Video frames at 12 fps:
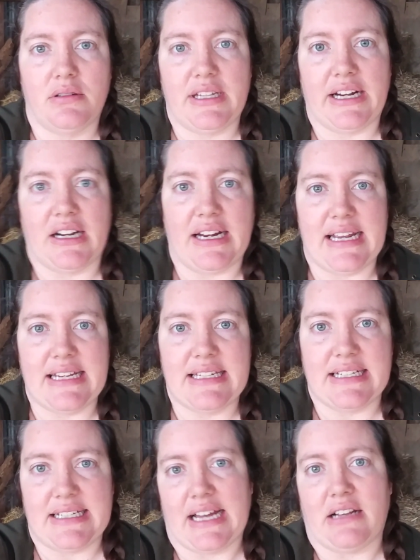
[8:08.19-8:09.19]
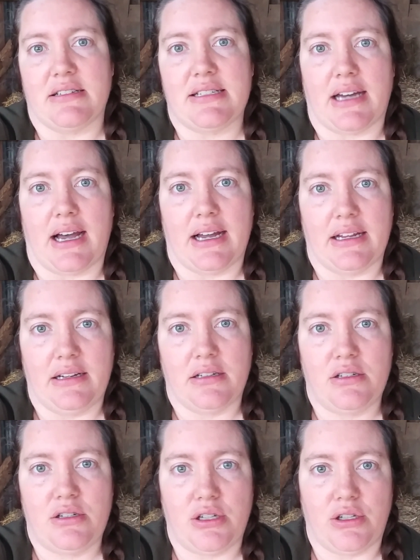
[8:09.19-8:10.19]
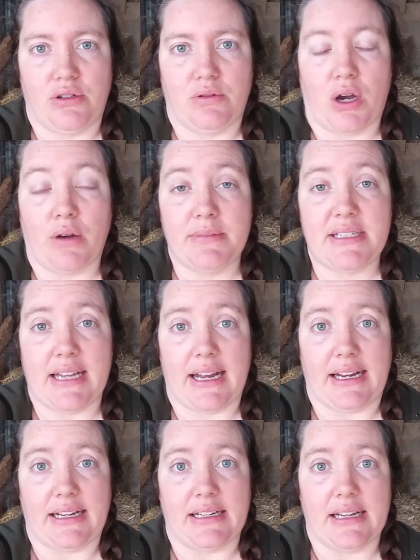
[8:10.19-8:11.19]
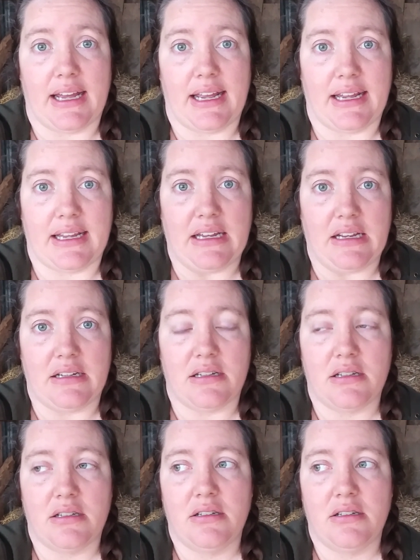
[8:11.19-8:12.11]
There is a downside to homesteading, and